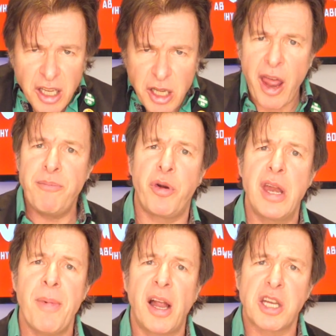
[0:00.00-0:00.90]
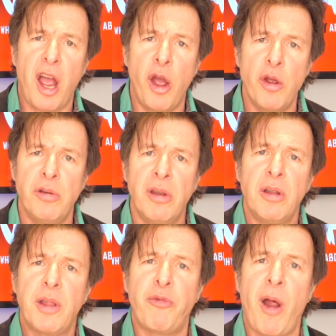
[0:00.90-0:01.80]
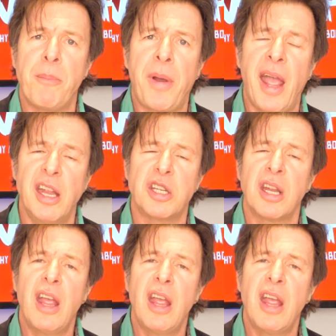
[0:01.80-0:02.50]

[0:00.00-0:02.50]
they pretty much own the front page.